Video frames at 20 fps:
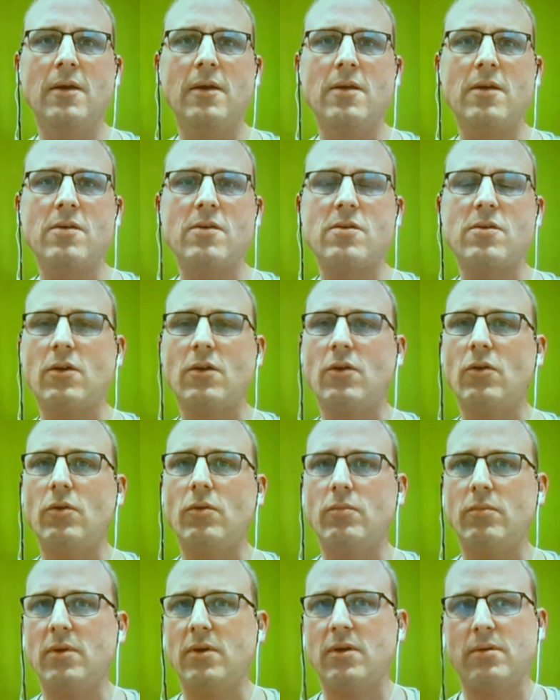So
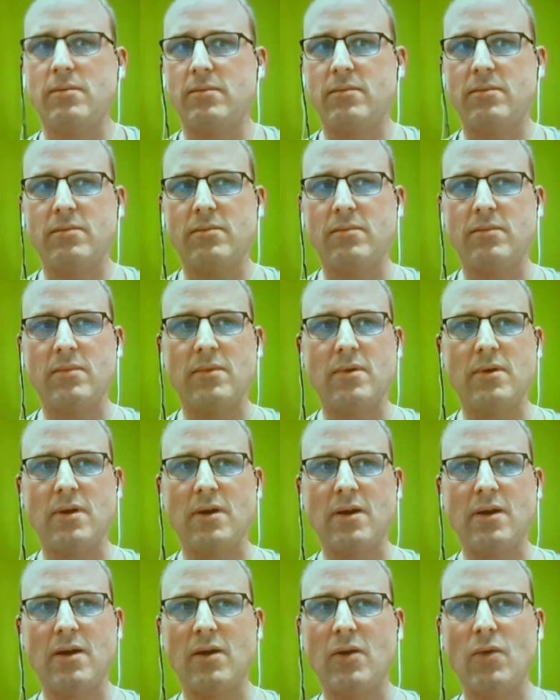um,
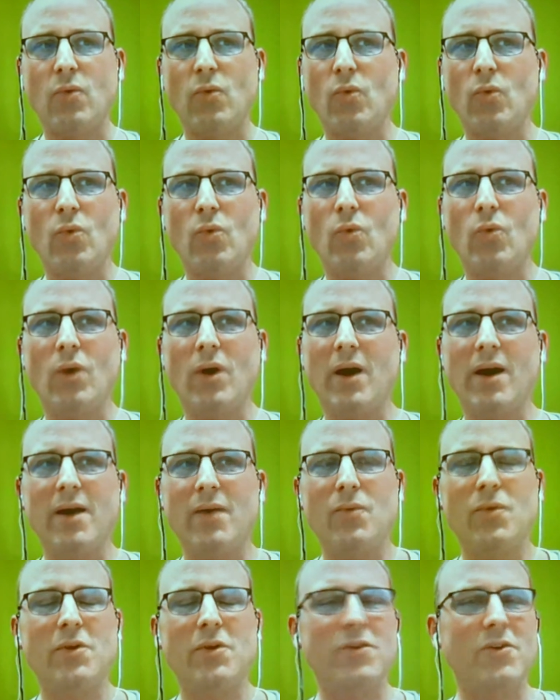uh, why
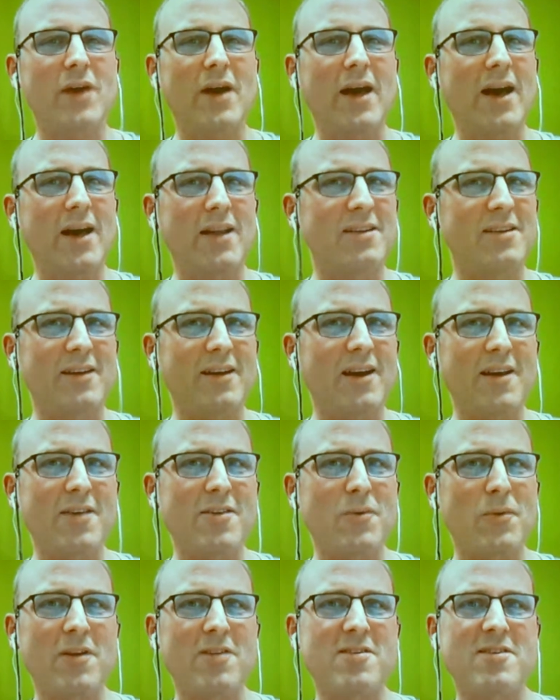would you add an I
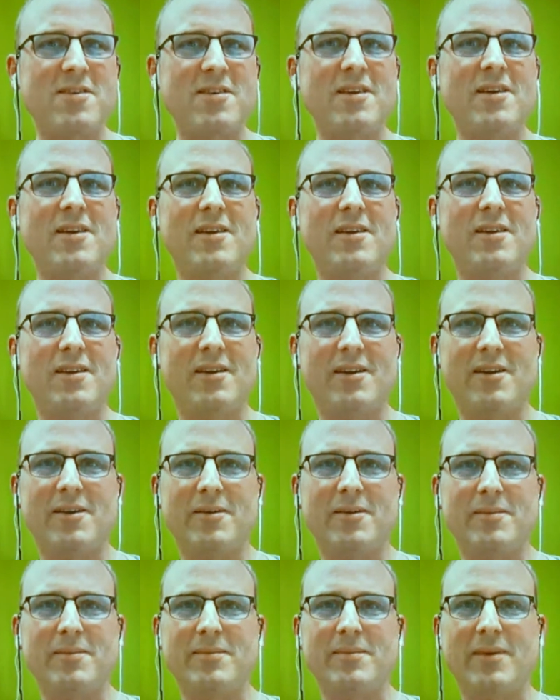squared C
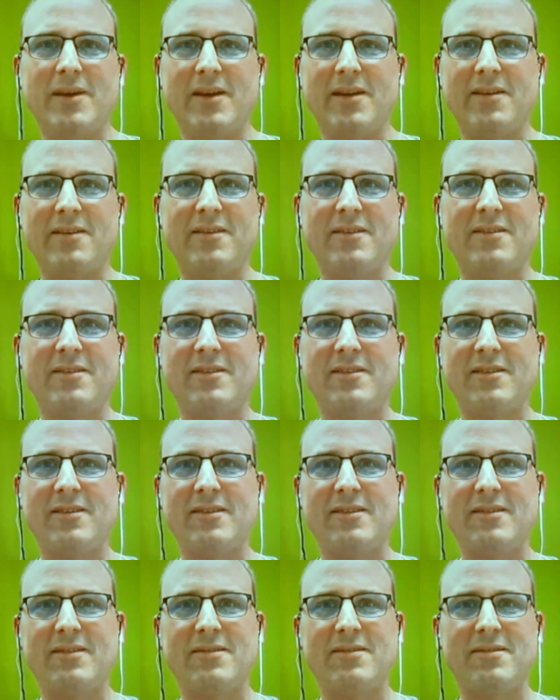um, and uh,
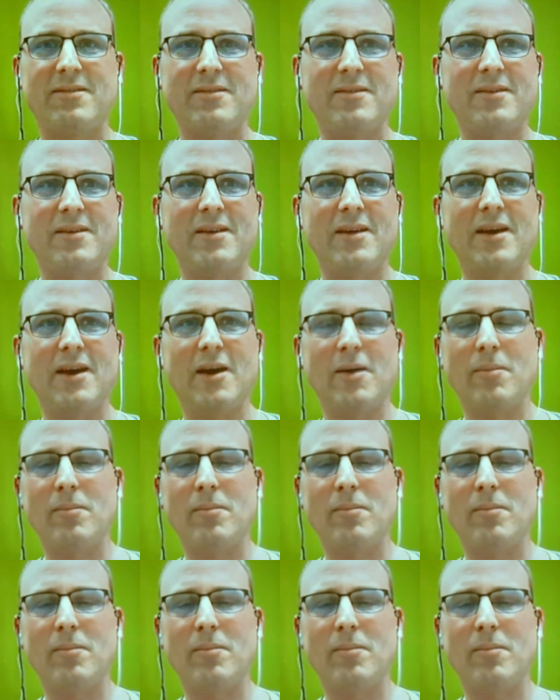yeah, um,